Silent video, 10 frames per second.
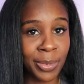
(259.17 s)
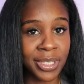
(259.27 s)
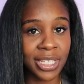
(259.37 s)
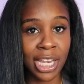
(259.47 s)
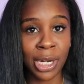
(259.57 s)

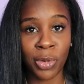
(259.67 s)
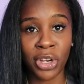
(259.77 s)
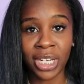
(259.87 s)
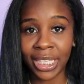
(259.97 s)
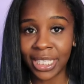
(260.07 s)
Amazon I'm
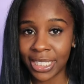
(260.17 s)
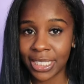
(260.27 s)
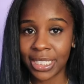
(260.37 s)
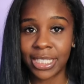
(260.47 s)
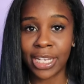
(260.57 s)
gonna link
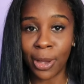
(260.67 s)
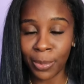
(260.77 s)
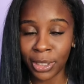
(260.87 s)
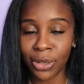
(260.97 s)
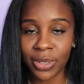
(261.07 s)
this
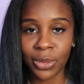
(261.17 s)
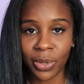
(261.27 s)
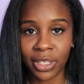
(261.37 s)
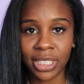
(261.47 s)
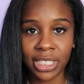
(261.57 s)
down below as
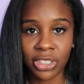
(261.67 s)
well in